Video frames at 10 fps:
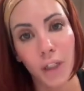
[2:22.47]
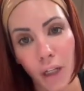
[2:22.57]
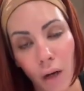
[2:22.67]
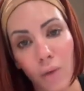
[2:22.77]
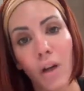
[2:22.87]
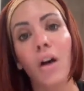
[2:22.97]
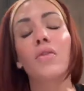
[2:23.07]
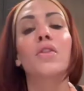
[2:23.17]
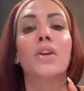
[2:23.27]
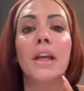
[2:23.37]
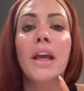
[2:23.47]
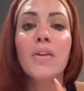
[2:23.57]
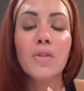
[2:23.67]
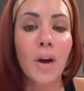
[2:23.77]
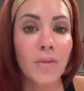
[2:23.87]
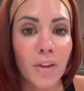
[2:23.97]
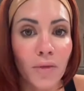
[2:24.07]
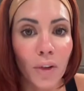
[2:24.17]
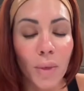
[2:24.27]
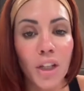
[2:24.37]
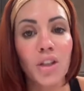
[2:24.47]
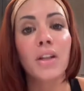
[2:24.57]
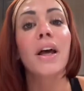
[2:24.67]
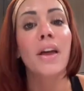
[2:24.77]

gut recovery, if you have inflammation,